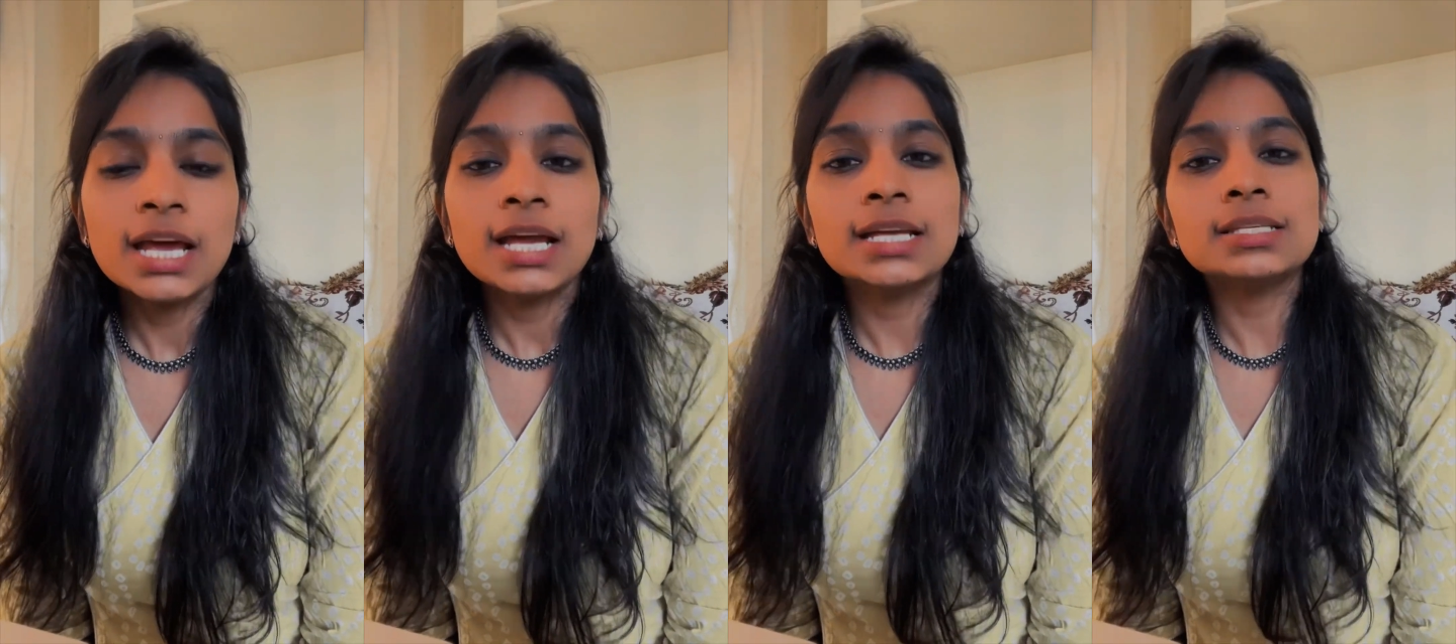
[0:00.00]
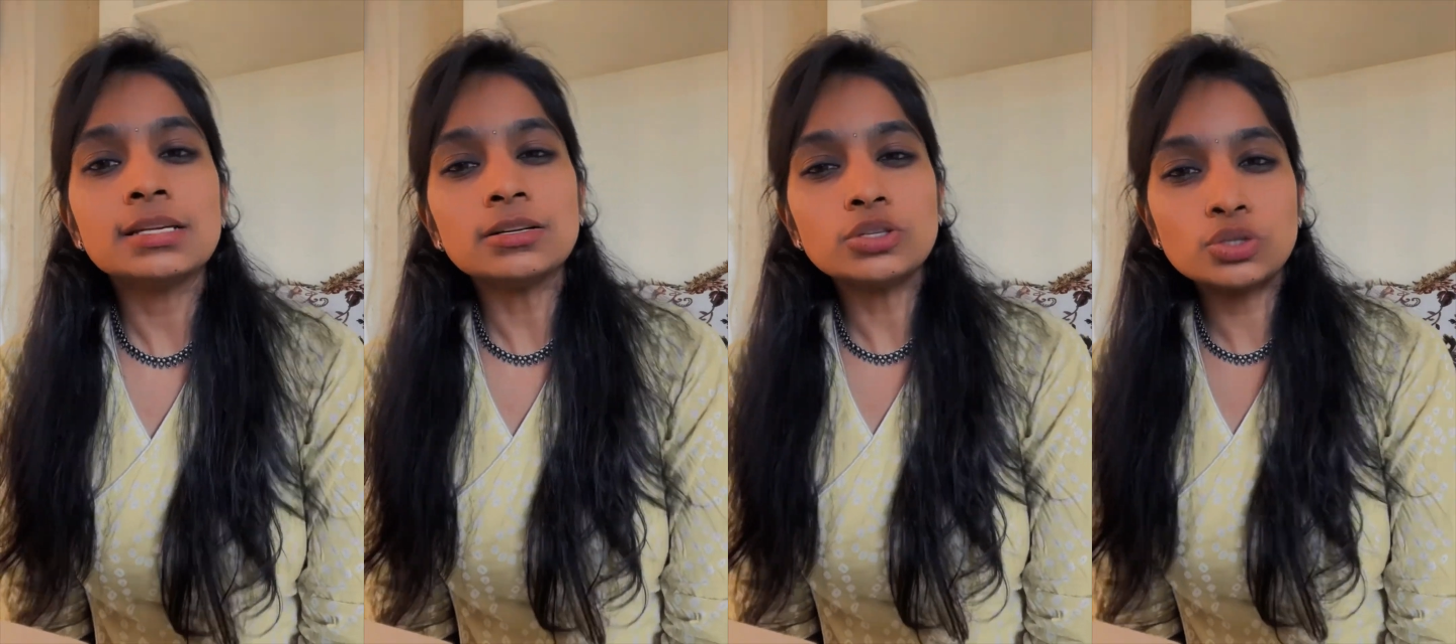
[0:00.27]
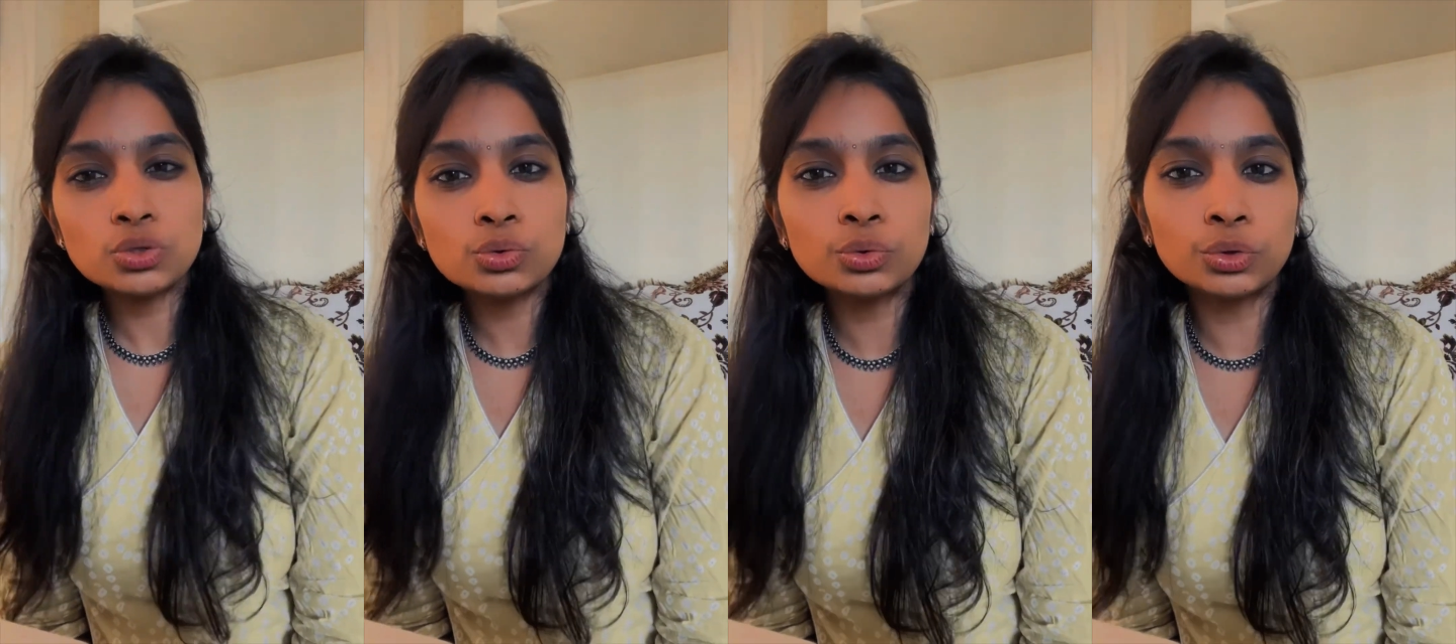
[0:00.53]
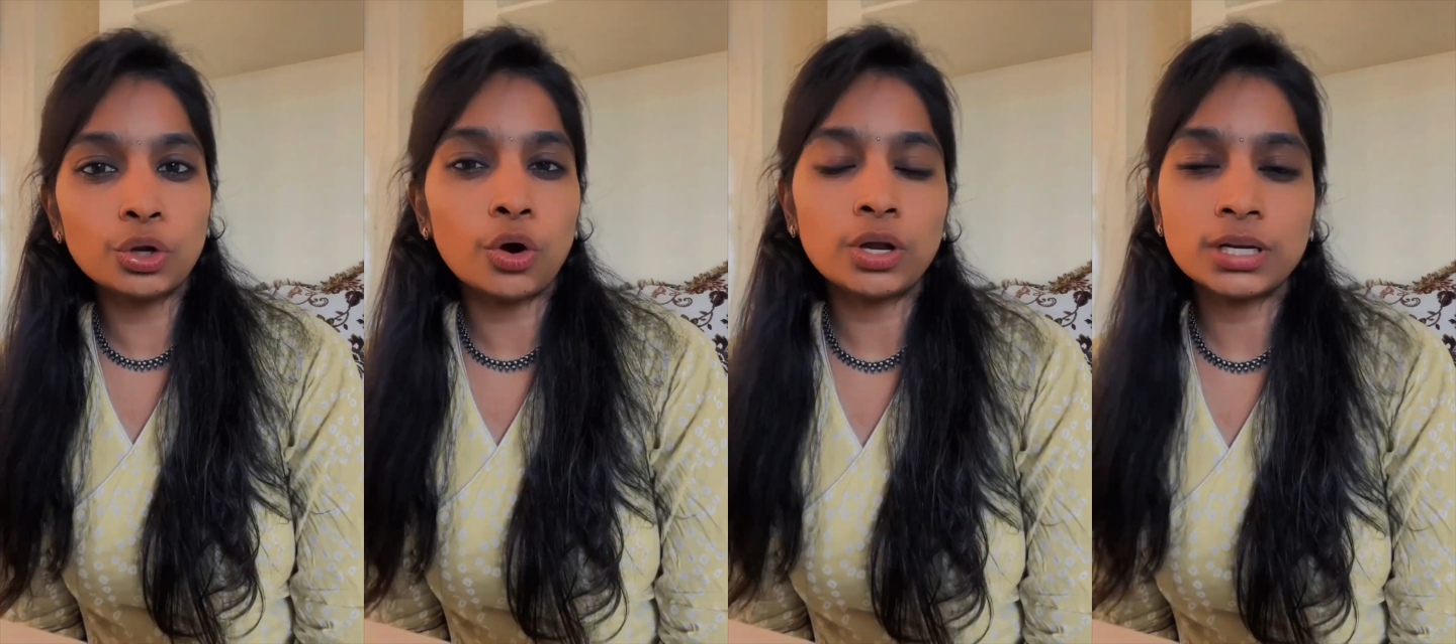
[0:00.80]
It's a
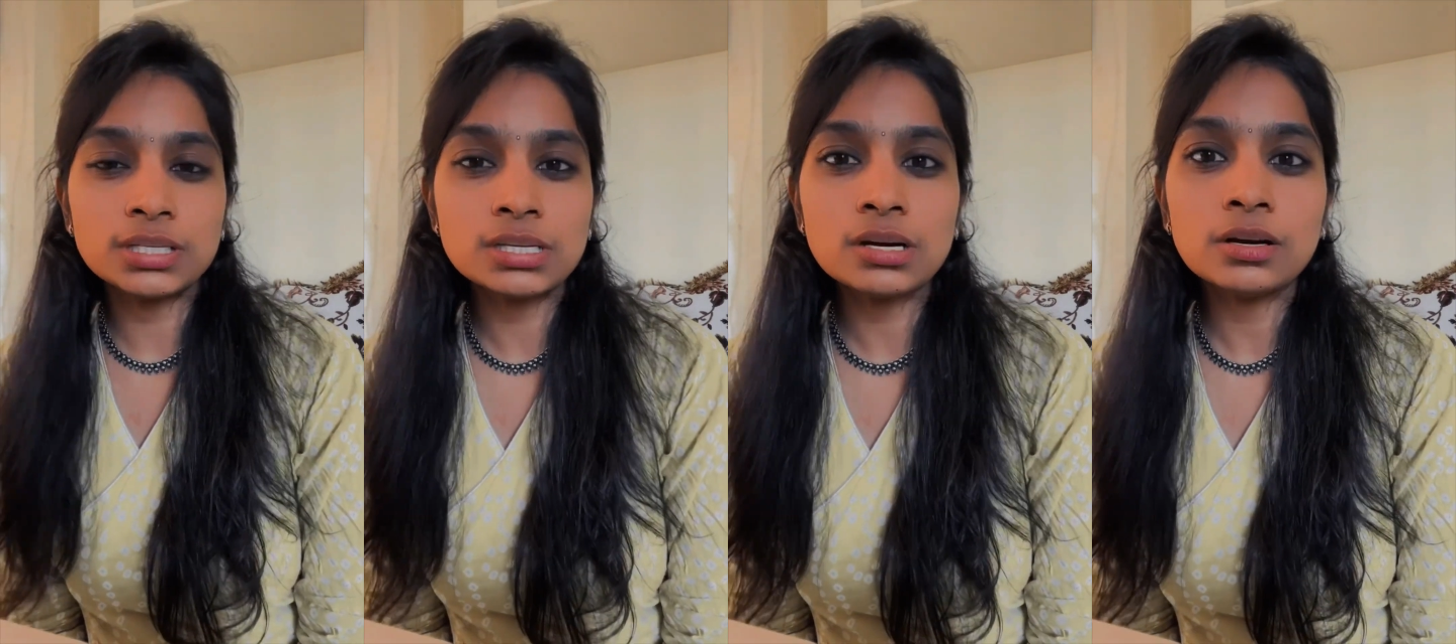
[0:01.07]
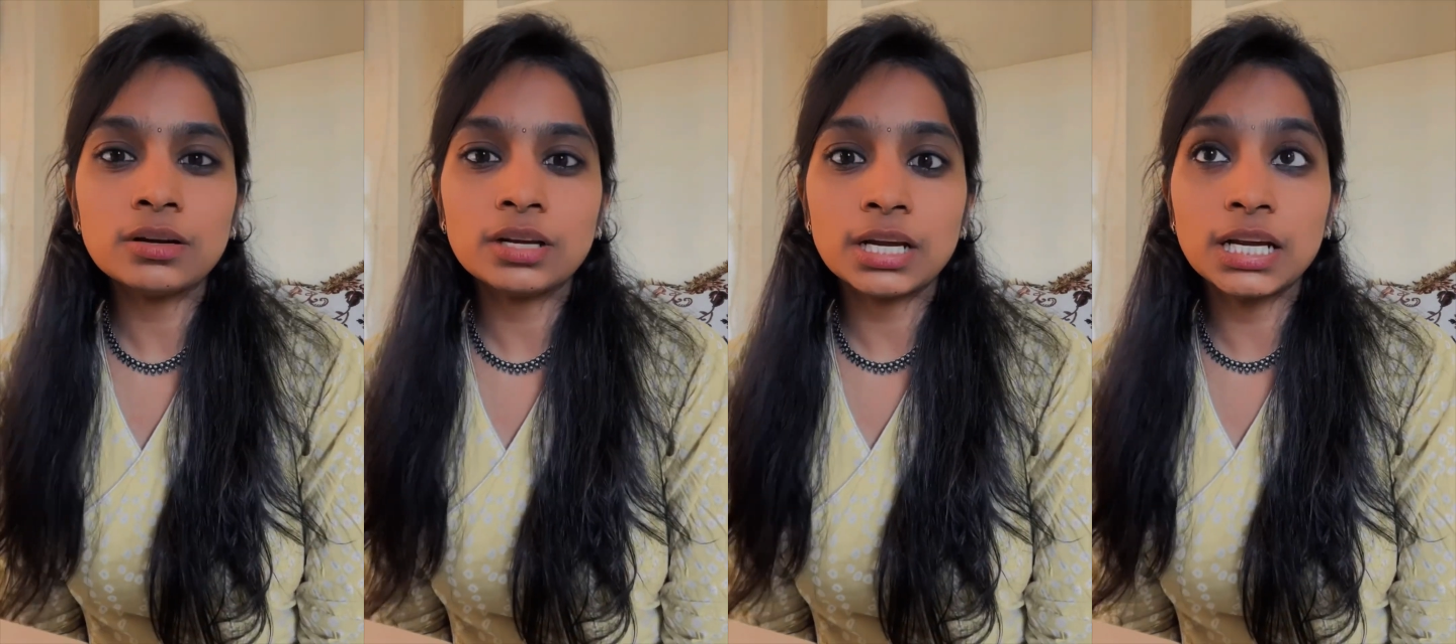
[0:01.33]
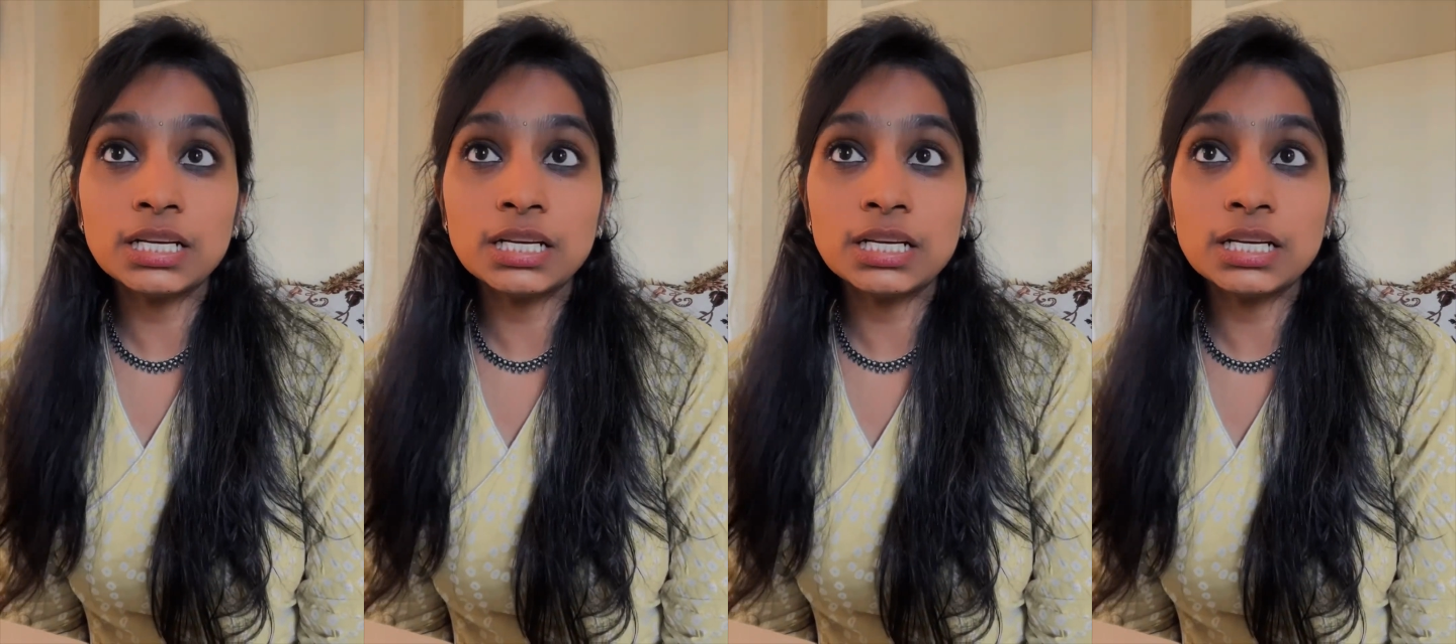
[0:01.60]
tool, or it's a